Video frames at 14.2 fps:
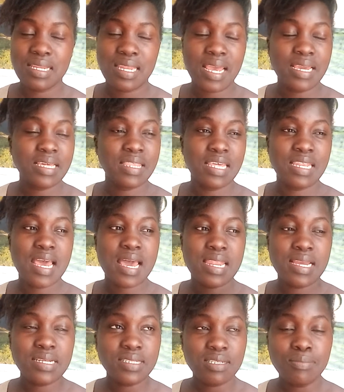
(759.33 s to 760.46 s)
Like they
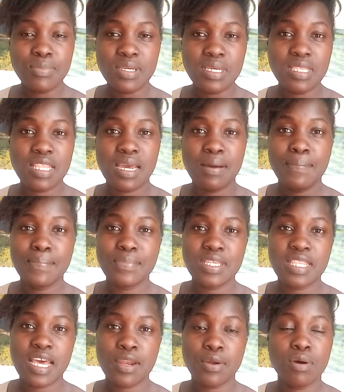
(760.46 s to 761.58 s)
directed me there in
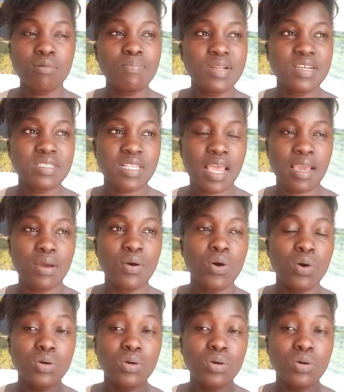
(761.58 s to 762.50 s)
the wrong place I go,